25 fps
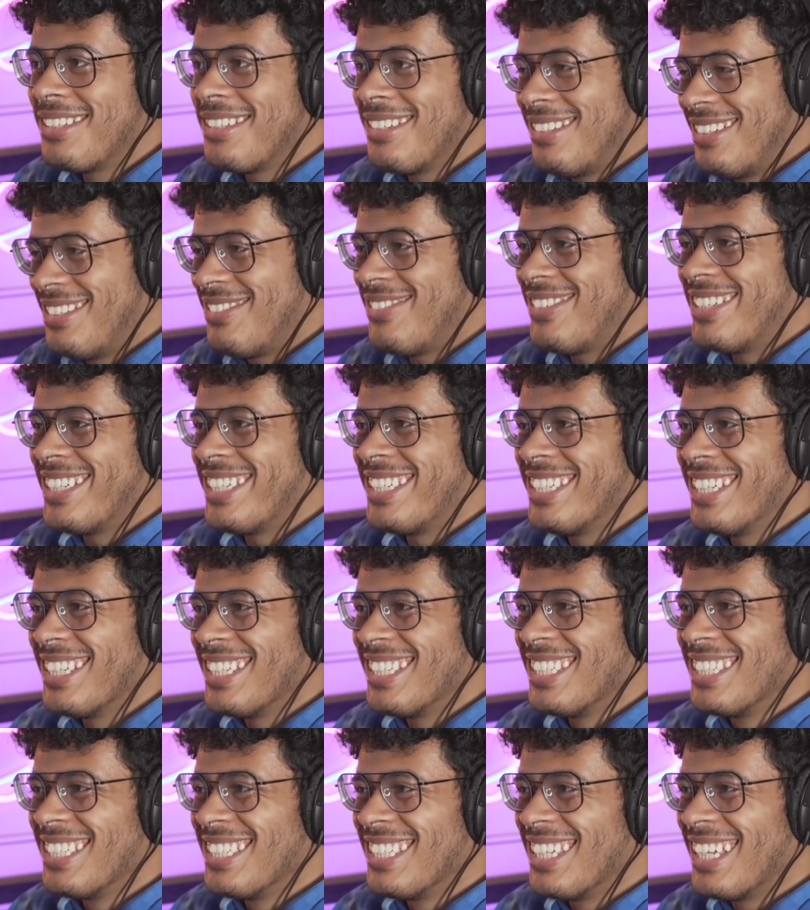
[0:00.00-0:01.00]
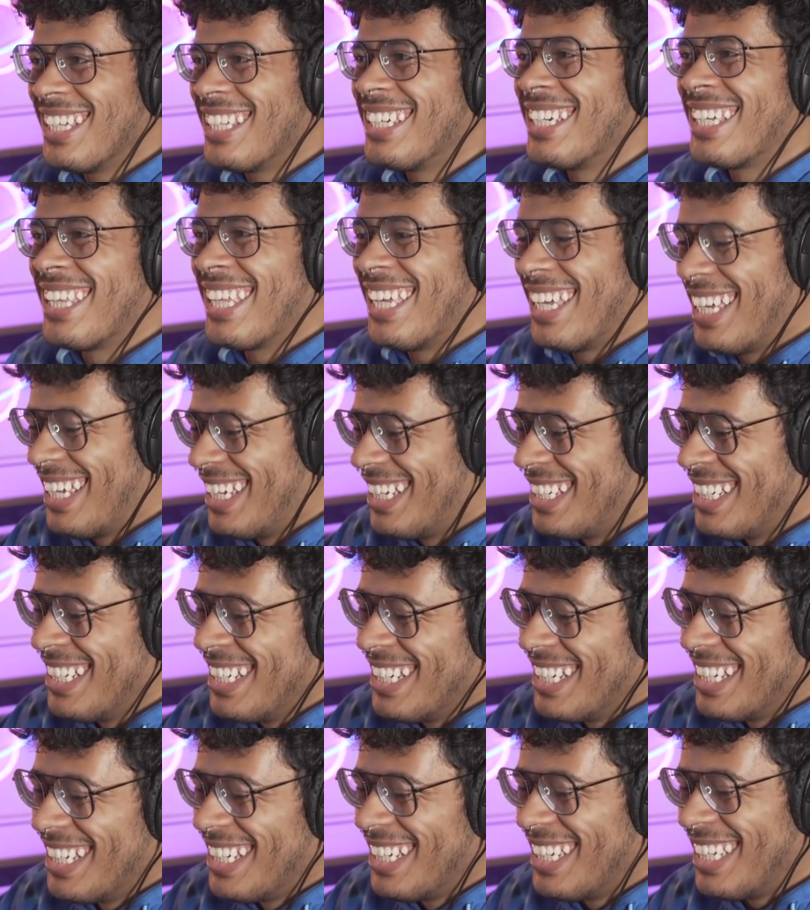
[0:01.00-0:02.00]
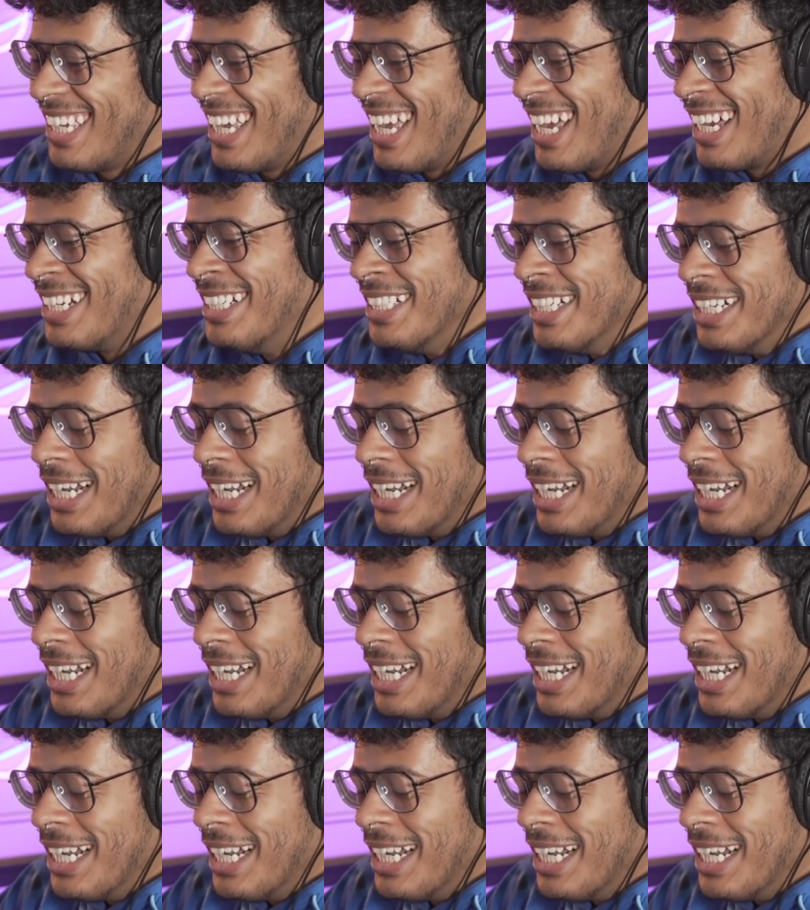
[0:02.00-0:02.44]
That's very good. I like that. That's great. Yeah.